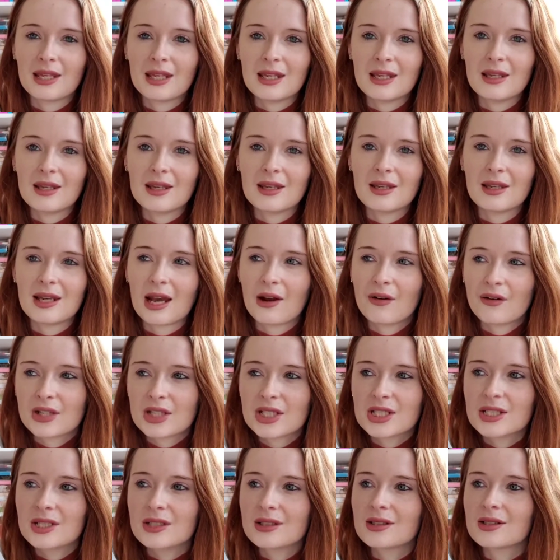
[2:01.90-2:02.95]
the
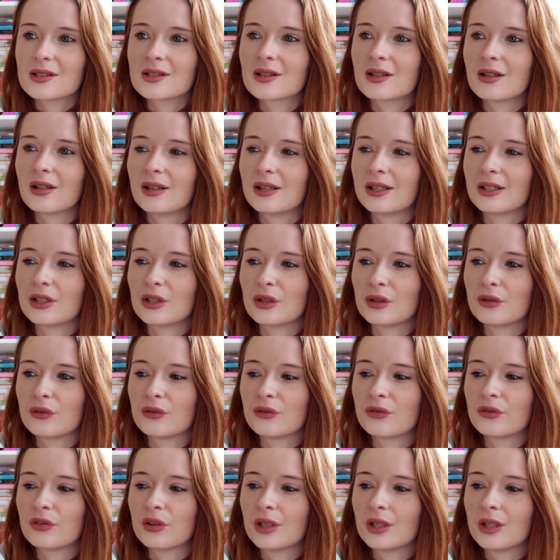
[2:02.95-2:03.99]
characters kind
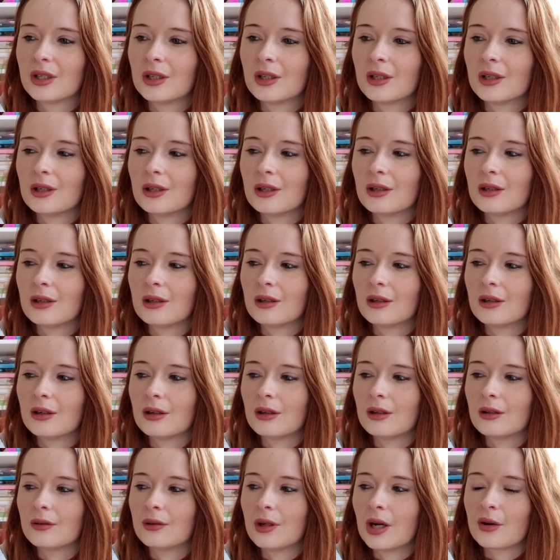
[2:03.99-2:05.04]
of
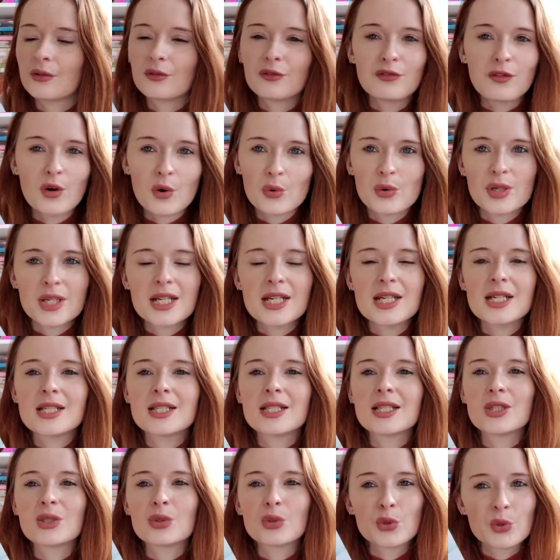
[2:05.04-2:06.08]

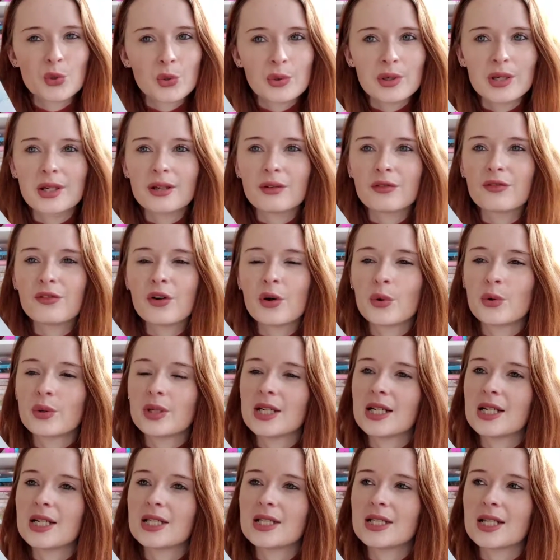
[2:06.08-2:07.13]
unfolded, the story
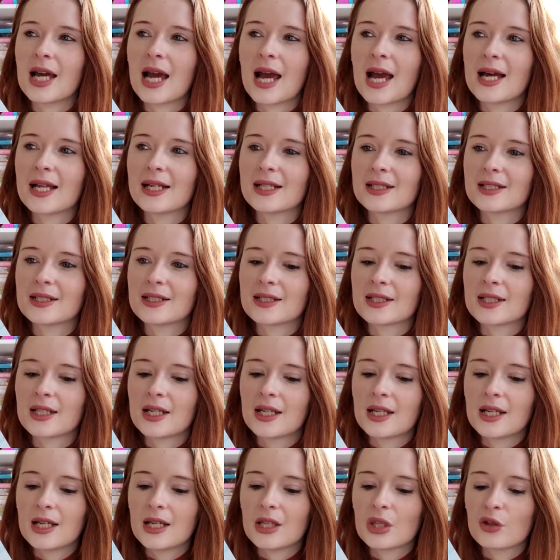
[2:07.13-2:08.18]
unfolded, and
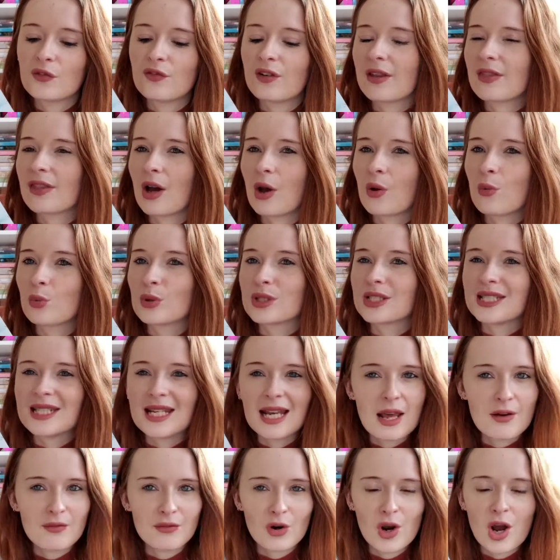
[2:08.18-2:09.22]
the fact that I was
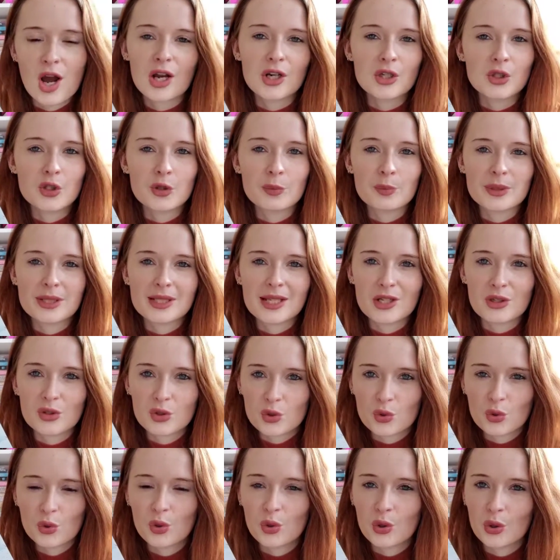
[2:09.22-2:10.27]
never 100%
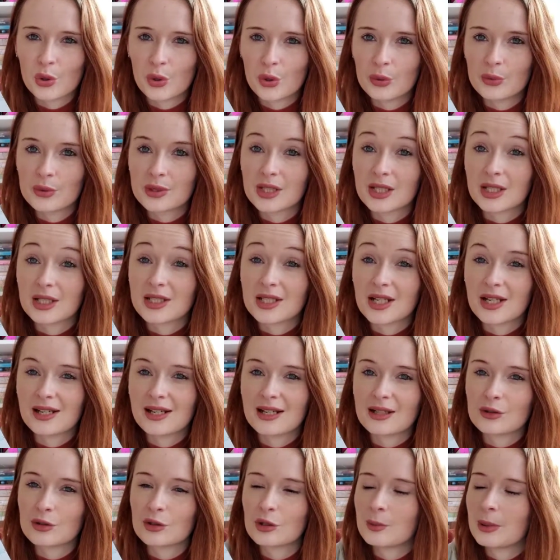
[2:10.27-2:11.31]
sure who it was going to turn
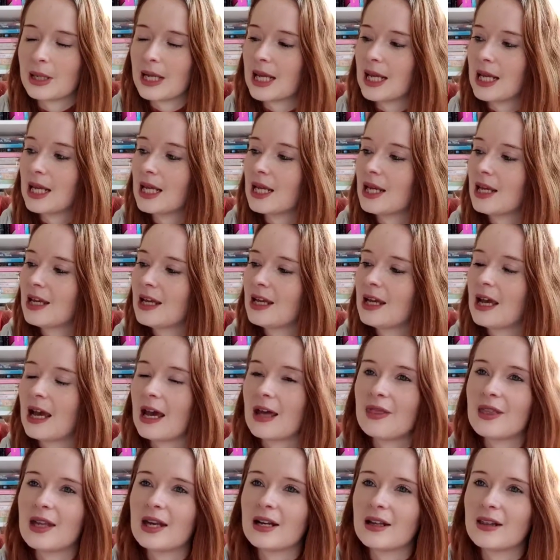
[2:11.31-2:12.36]
out to be.
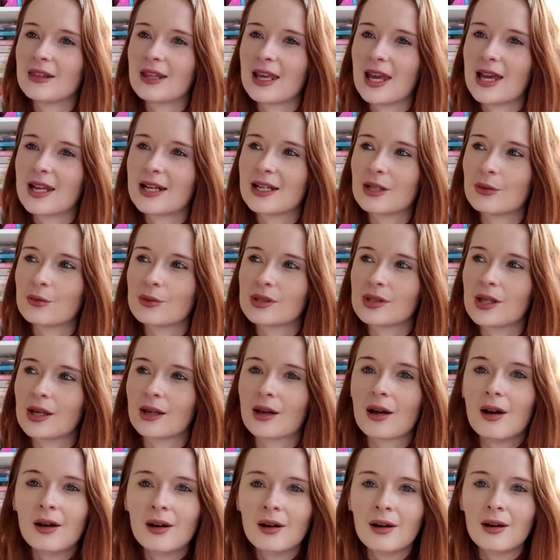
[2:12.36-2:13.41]
And then at the end, it was
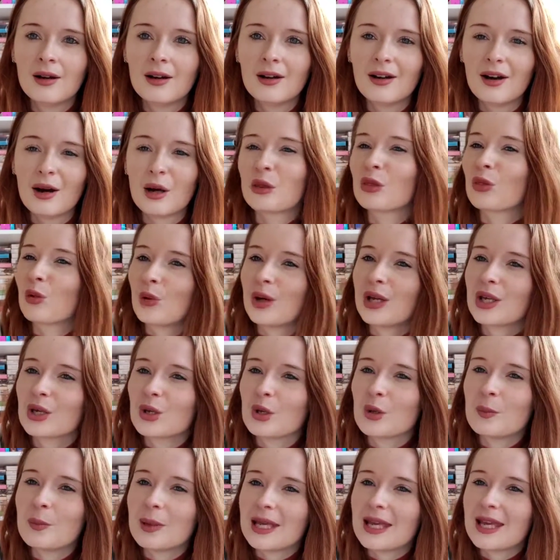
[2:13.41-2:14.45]
like, oh, I thought it
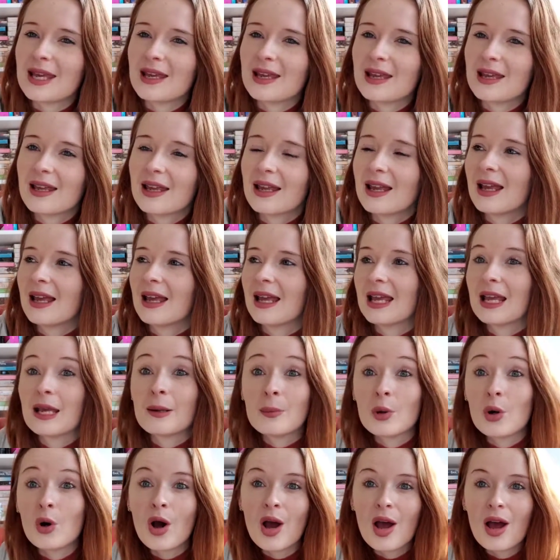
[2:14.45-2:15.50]
could be
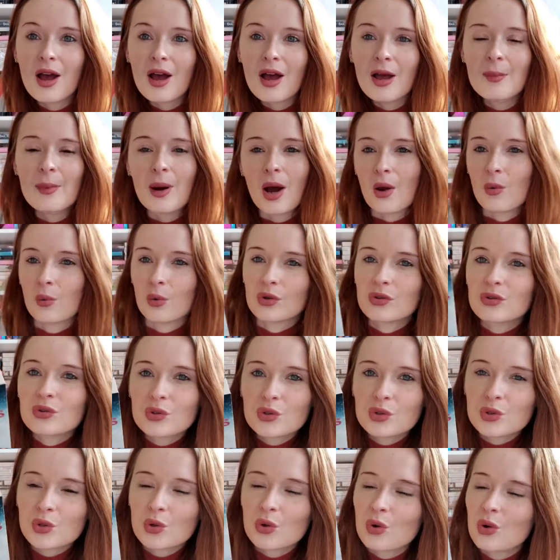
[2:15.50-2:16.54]
him or her, but I
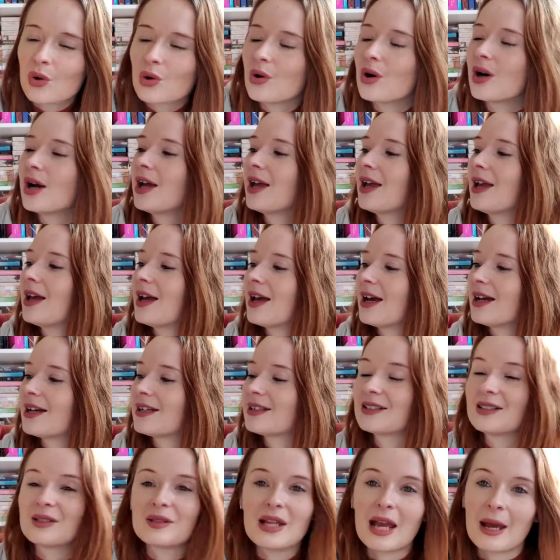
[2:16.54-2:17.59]
wasn't sure.
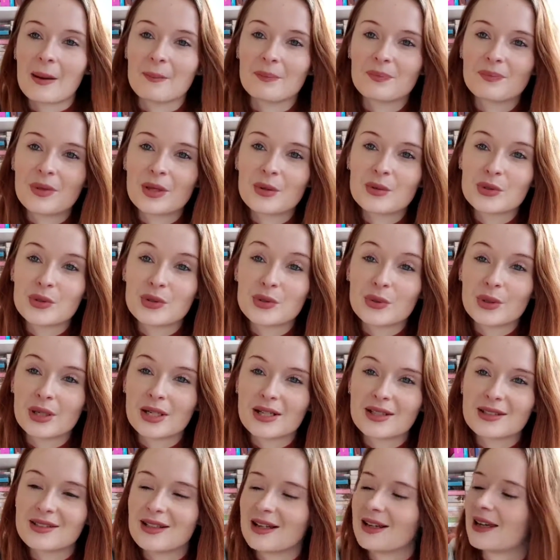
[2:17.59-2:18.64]
And yeah, it was just really
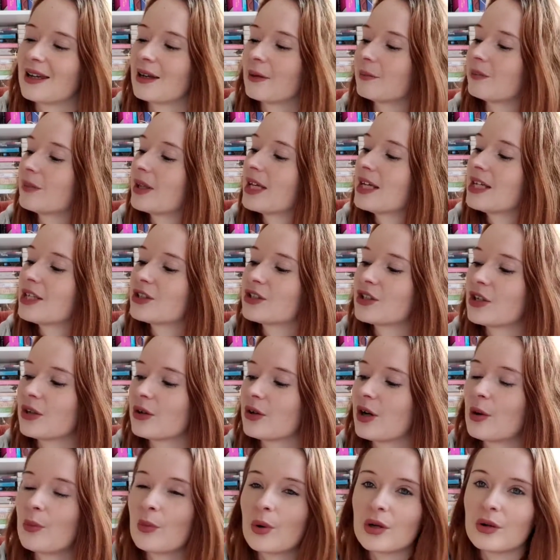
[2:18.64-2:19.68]
exciting. So
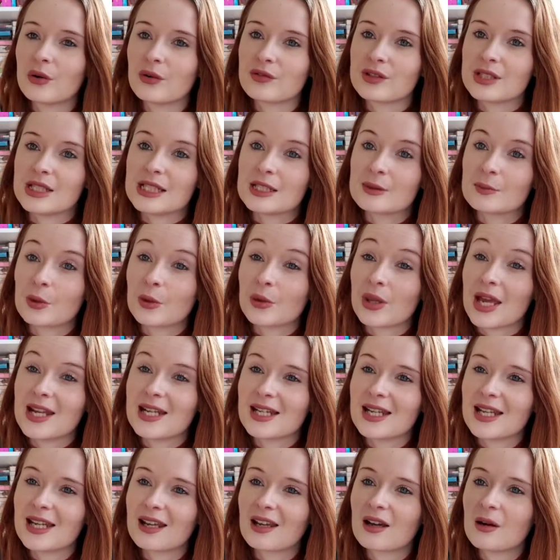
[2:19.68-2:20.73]
I won't obviously spoil the
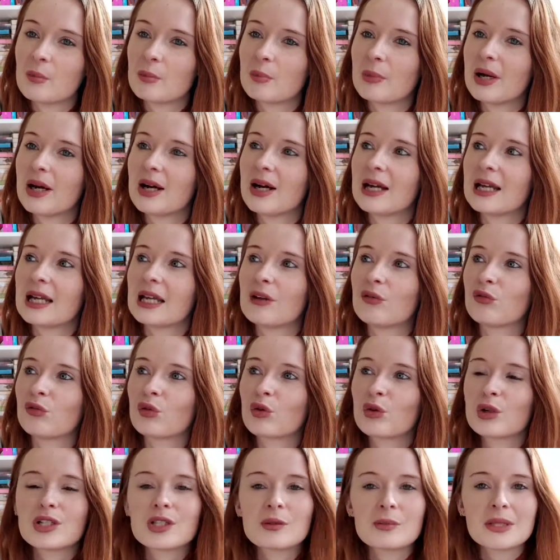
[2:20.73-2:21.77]
ending, but if
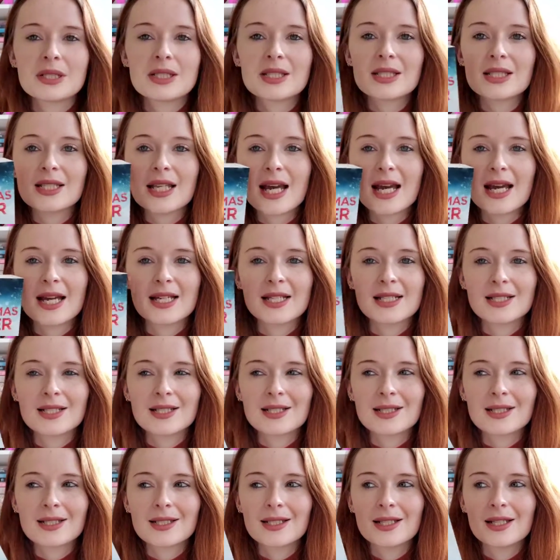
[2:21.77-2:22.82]
Christmas
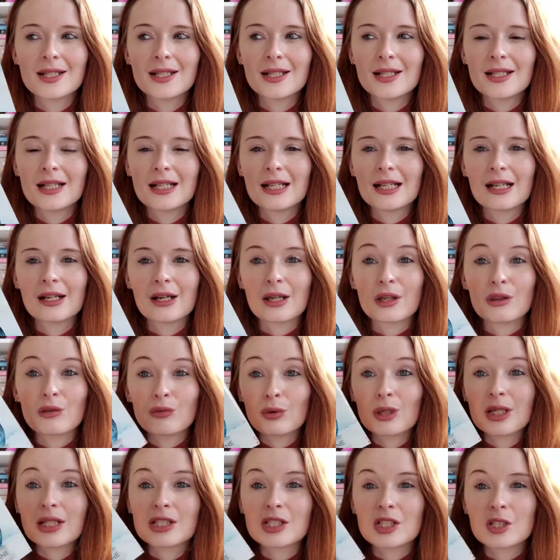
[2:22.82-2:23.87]
and like
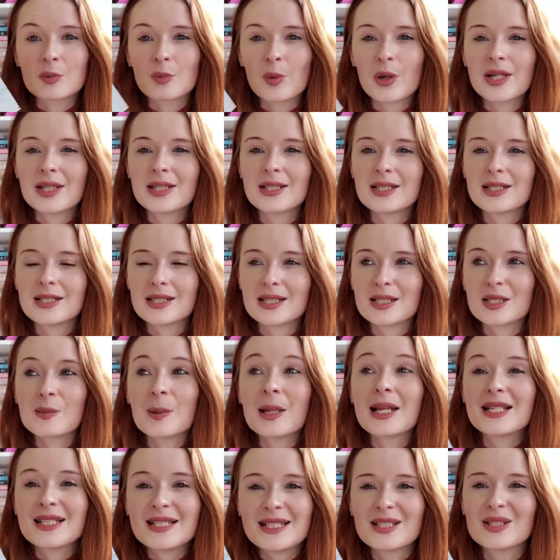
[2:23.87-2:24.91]
thriller
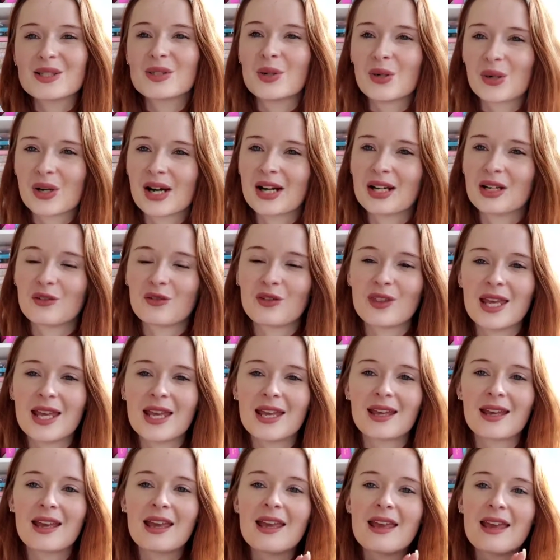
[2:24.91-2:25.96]
suspense is your kind of
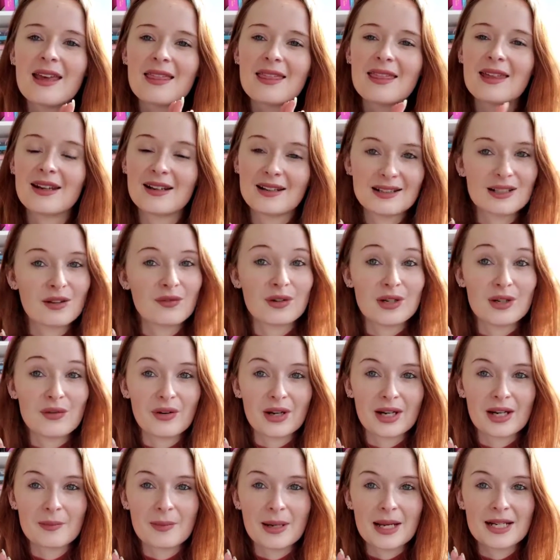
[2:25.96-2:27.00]
thing, then I definitely
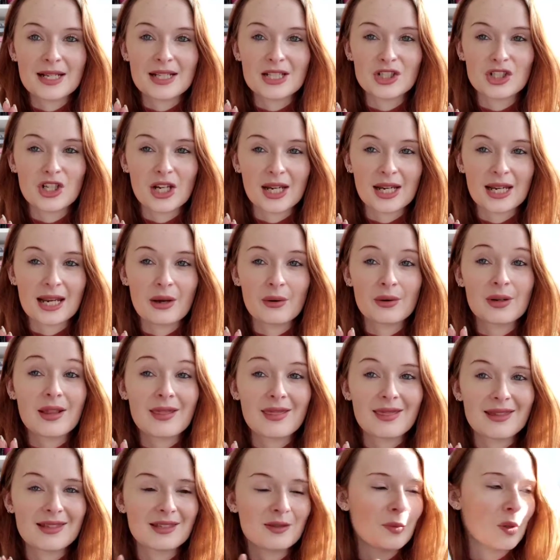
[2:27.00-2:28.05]
recommend checking out
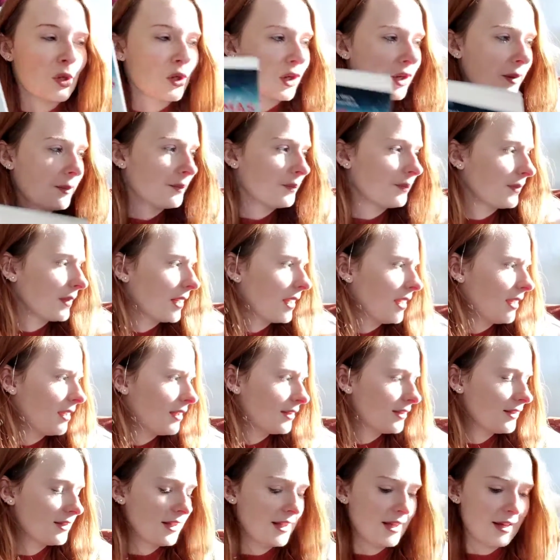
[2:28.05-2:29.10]
this book.
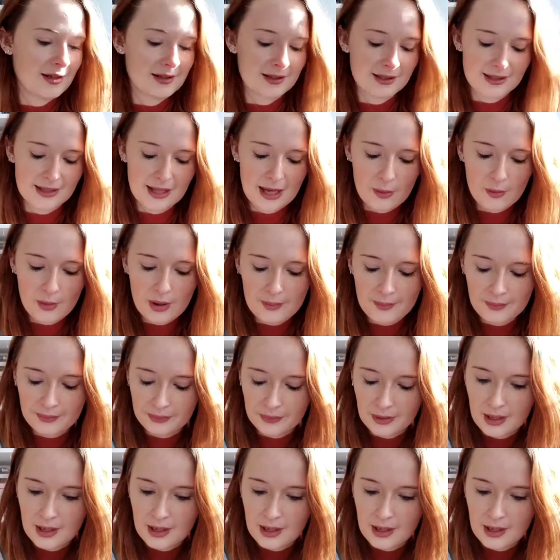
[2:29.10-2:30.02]
So that's that one.